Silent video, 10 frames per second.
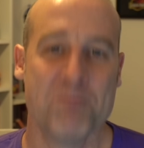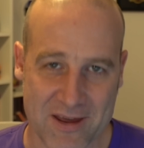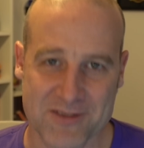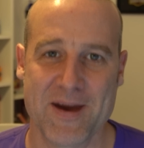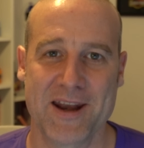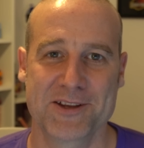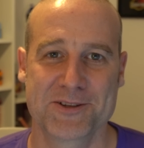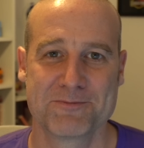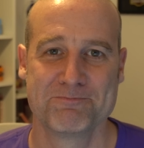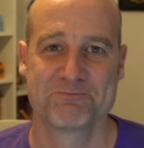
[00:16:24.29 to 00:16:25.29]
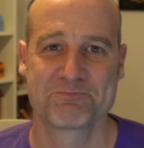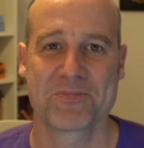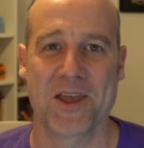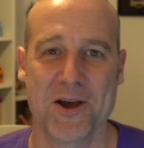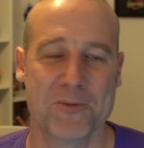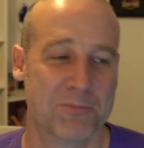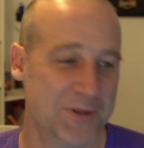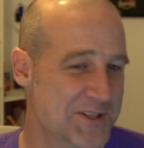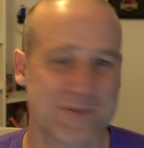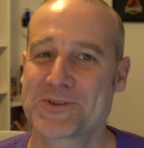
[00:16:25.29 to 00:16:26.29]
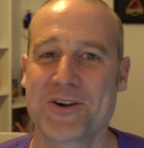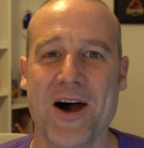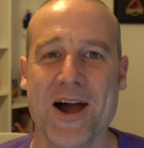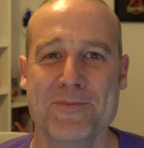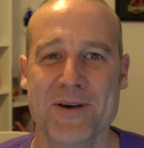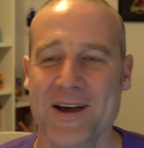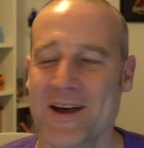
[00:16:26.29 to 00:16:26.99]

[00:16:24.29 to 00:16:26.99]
mathematics. Uh, please subscribe,